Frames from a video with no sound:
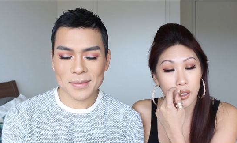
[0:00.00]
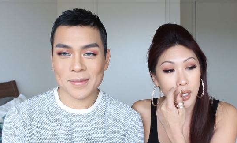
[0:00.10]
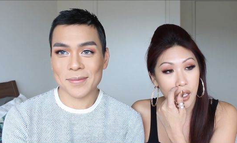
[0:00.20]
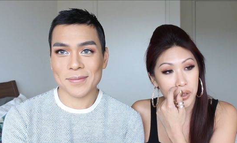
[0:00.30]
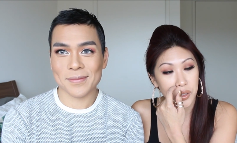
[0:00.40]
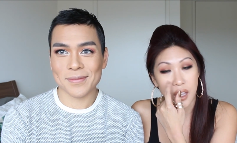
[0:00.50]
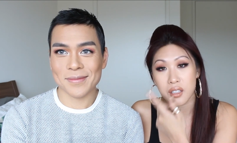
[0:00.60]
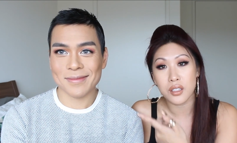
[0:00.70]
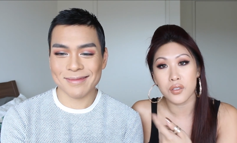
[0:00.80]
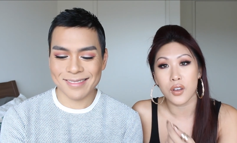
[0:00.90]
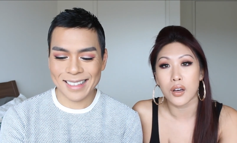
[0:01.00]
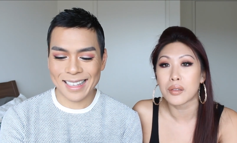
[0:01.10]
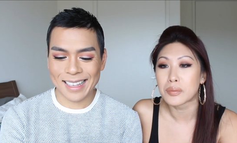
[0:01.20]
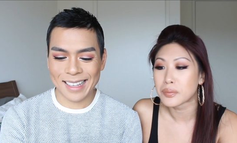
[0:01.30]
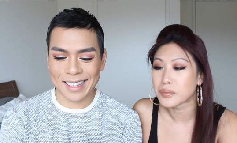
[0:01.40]
Speaker 1: to know the answer to that, it's his
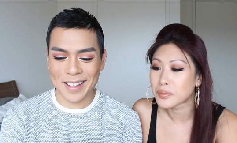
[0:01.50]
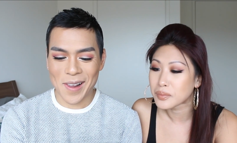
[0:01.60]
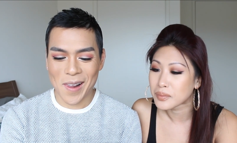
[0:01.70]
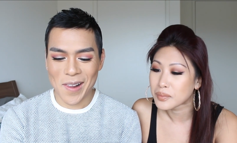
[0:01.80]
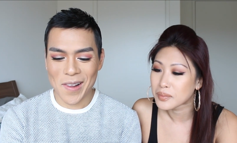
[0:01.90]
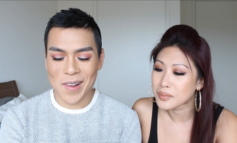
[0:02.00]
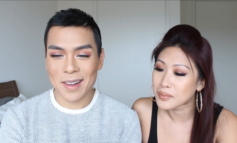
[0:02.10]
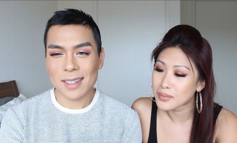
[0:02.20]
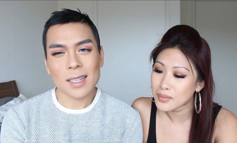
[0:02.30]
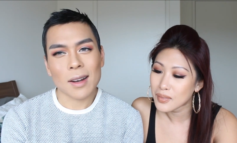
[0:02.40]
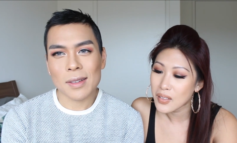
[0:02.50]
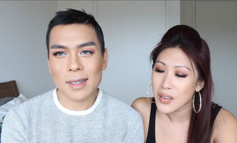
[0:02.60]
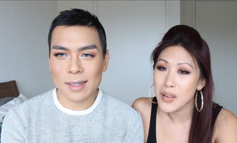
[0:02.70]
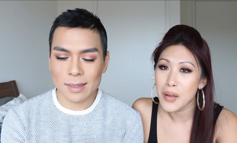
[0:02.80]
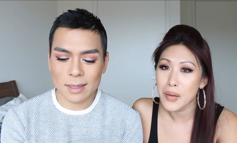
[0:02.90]
fault.
Speaker 2: I
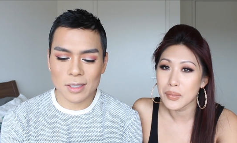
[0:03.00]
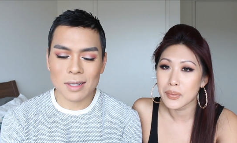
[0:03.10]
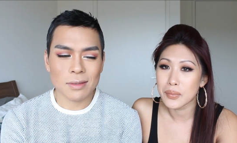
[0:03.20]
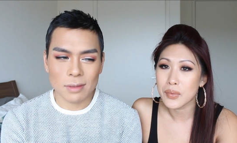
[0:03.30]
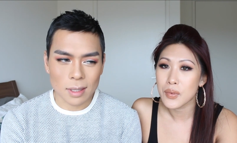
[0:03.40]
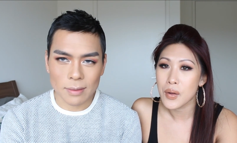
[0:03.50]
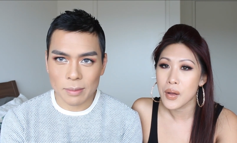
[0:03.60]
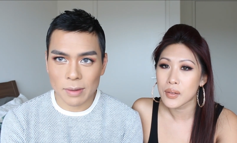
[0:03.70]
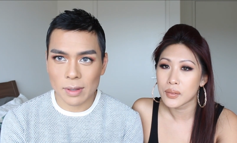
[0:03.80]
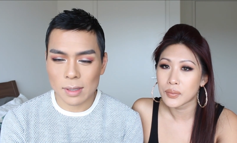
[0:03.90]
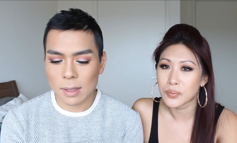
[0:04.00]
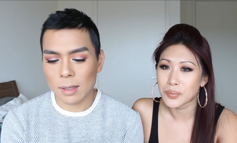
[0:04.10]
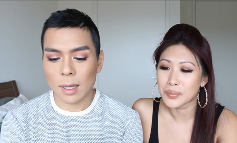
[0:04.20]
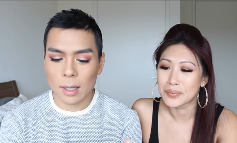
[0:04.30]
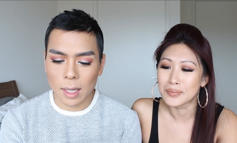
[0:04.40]
don't. She doesn't really have a preference.
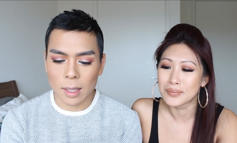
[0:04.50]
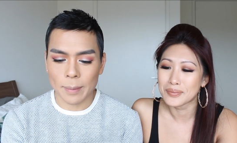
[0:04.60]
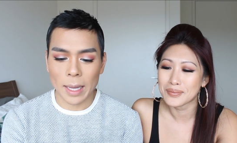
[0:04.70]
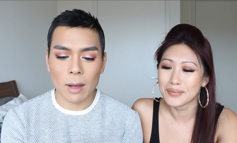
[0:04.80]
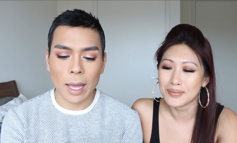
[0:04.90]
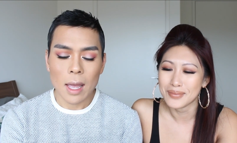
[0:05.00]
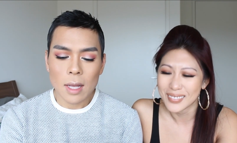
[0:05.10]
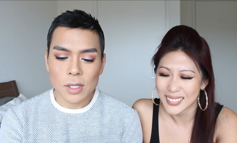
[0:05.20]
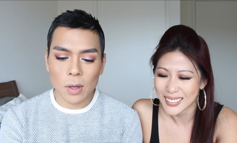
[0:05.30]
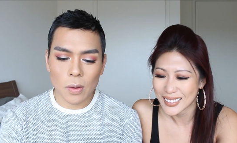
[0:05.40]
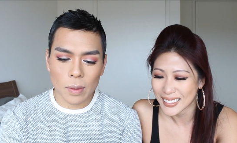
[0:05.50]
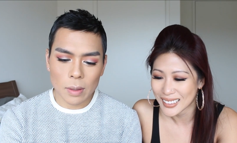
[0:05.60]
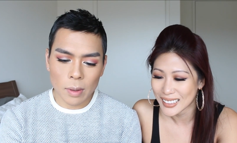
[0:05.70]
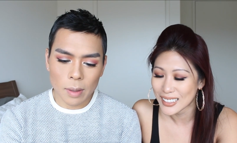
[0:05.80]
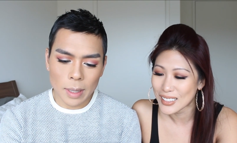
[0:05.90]
Not, not like me. Okay. So
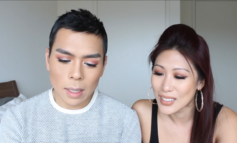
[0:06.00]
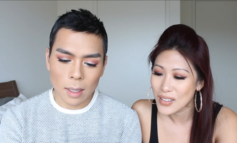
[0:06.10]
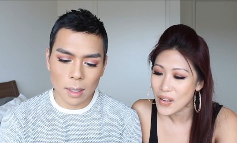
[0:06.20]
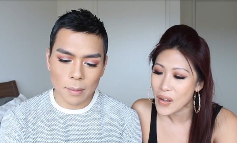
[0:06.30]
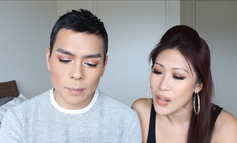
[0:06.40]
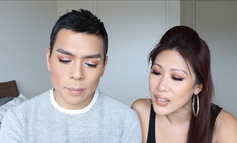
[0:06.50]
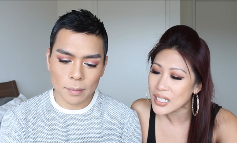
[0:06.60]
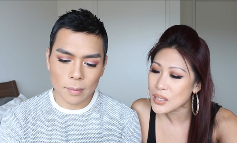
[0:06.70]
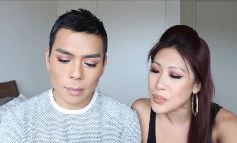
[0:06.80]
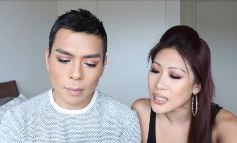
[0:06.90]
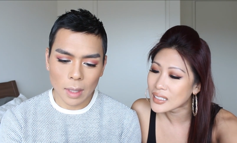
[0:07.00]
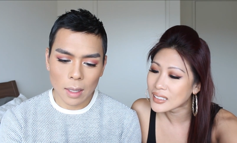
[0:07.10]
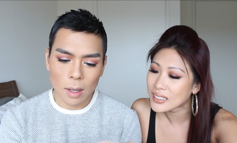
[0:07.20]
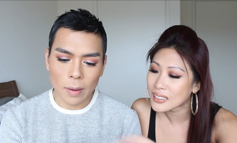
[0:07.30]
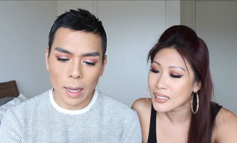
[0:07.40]
what? Where are we? Um,
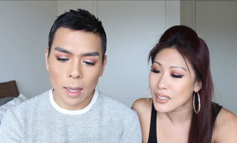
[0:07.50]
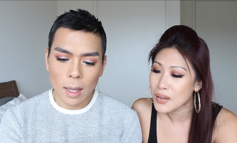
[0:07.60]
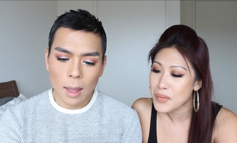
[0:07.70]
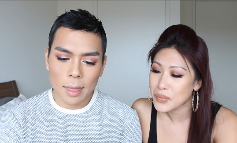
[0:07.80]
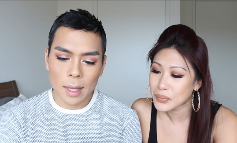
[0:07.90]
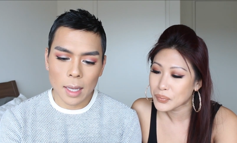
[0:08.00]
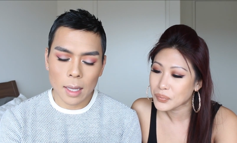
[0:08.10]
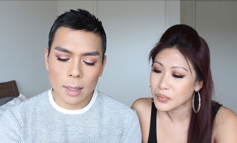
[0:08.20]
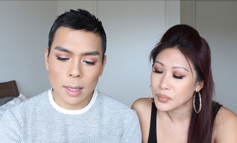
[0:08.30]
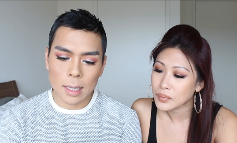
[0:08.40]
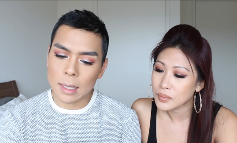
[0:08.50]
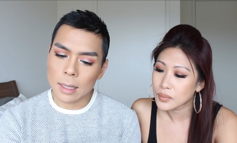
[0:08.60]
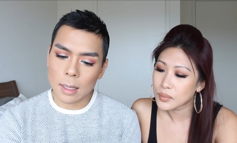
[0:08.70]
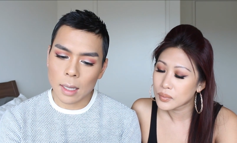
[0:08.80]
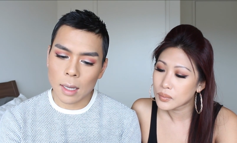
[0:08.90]
Okay, the the
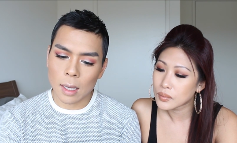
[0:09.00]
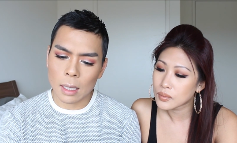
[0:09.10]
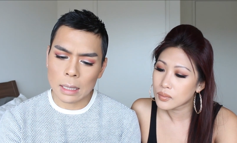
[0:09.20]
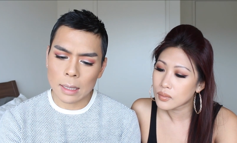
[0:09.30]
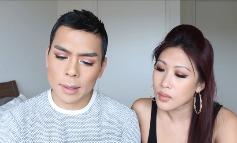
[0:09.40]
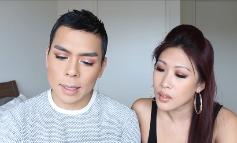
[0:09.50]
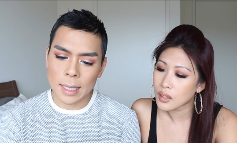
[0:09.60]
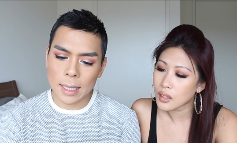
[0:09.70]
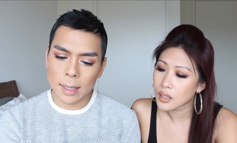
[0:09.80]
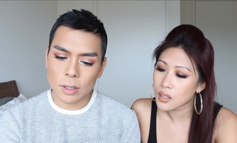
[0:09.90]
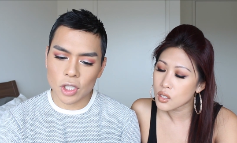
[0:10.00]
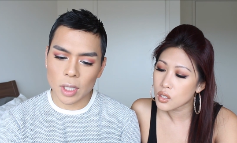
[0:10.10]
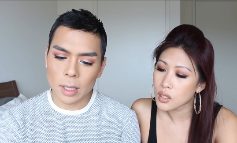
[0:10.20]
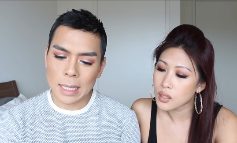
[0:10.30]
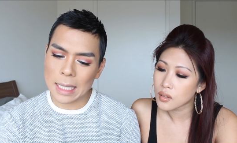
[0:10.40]
uh, the Nikki
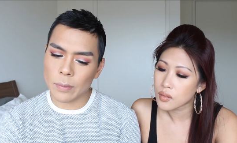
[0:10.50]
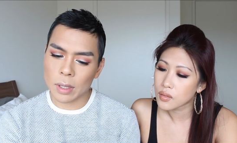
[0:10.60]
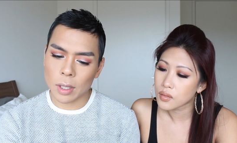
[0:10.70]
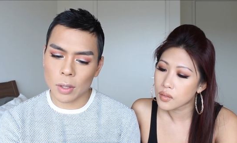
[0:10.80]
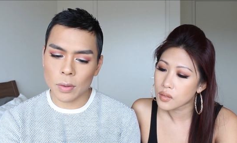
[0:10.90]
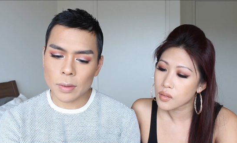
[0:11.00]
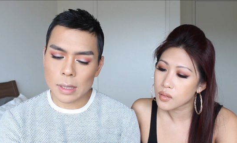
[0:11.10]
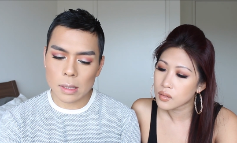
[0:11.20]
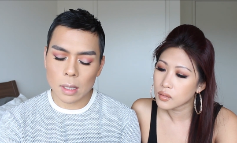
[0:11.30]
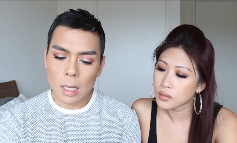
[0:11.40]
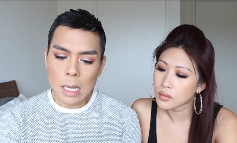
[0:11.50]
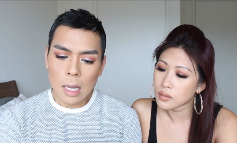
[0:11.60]
G, Nikki with Q's.